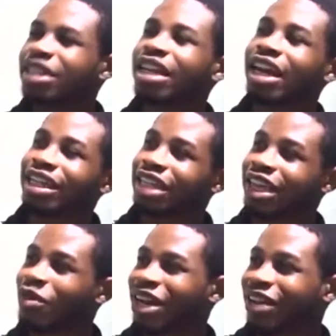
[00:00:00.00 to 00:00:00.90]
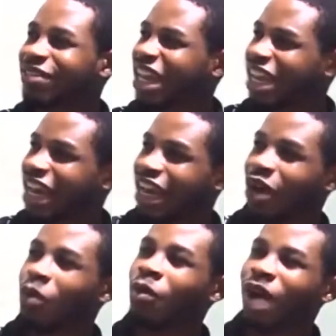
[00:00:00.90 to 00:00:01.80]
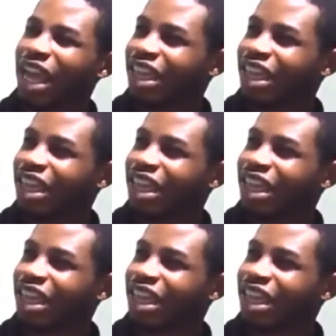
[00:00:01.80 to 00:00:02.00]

Please let us take it one after the other. Why